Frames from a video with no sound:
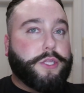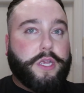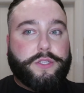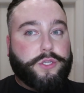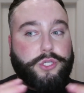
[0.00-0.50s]

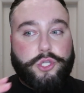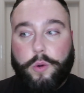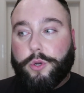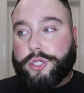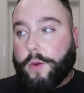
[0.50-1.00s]
there's just
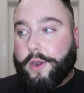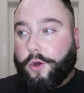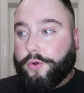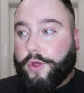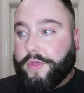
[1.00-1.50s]
so much going
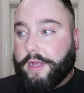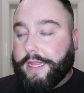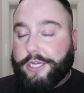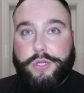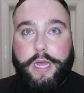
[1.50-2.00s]
on that
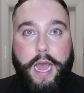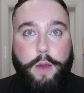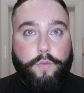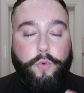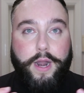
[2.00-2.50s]
literally
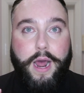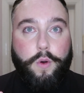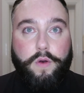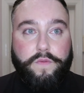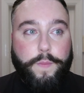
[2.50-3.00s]
I'm running
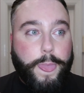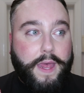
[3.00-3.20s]
out of